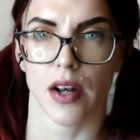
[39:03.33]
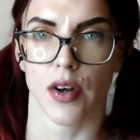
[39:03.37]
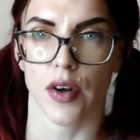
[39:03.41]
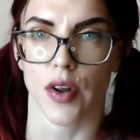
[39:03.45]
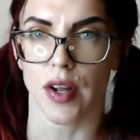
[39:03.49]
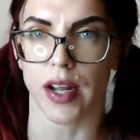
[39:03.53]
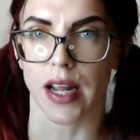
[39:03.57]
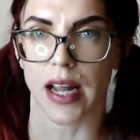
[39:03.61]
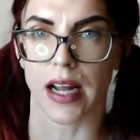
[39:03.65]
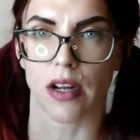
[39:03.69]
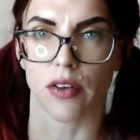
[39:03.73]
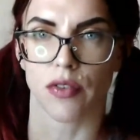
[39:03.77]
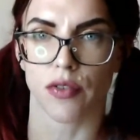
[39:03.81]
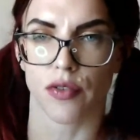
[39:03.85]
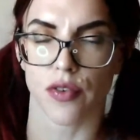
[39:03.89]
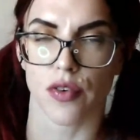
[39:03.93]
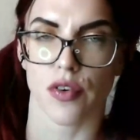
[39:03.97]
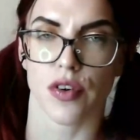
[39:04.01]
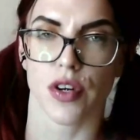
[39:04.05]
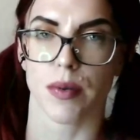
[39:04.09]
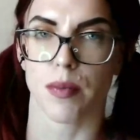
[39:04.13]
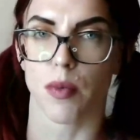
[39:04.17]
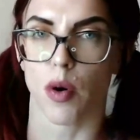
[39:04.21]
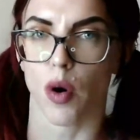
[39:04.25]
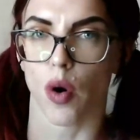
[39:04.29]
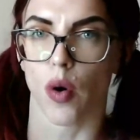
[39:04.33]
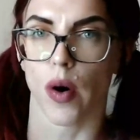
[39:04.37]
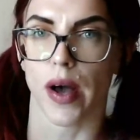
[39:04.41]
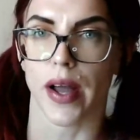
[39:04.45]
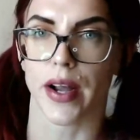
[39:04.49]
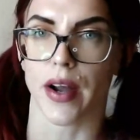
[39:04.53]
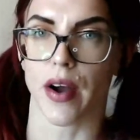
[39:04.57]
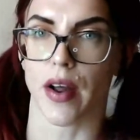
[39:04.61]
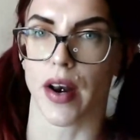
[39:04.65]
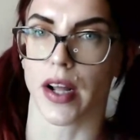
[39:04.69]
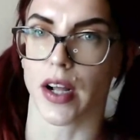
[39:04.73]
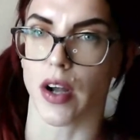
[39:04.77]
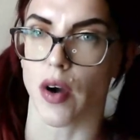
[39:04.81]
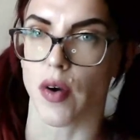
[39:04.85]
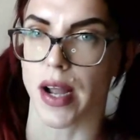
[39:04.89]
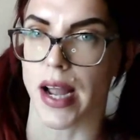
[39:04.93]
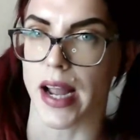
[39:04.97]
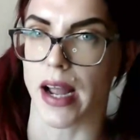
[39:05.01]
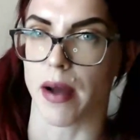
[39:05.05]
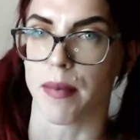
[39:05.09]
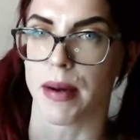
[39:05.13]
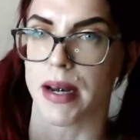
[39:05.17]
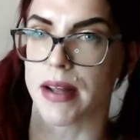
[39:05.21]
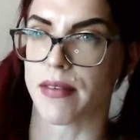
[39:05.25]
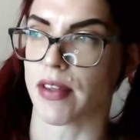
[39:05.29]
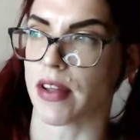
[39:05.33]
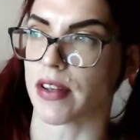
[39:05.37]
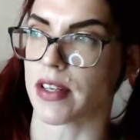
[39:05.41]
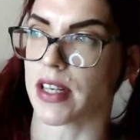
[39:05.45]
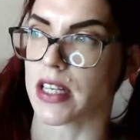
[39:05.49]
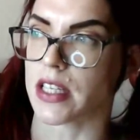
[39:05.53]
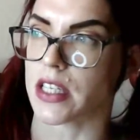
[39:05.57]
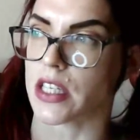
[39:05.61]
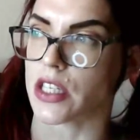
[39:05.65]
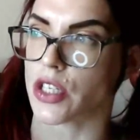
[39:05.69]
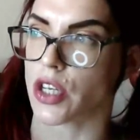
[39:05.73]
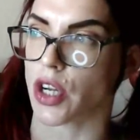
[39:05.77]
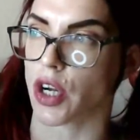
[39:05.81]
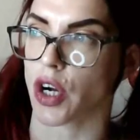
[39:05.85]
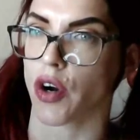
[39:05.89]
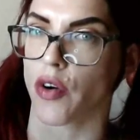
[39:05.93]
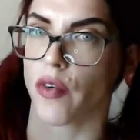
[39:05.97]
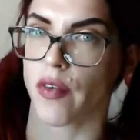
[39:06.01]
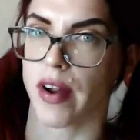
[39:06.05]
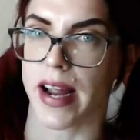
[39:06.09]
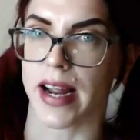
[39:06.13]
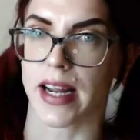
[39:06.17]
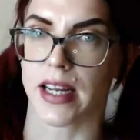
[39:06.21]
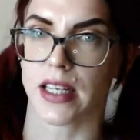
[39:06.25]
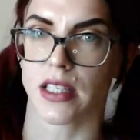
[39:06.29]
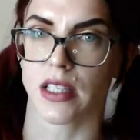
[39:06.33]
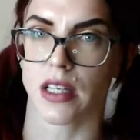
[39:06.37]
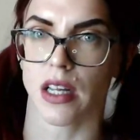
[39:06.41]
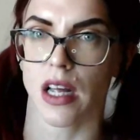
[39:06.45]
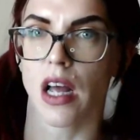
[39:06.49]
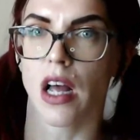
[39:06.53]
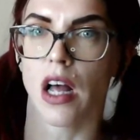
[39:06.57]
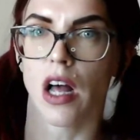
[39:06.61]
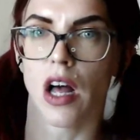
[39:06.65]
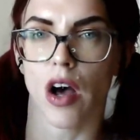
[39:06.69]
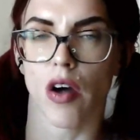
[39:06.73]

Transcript: looking through them all and go like okay i believe that this is the correct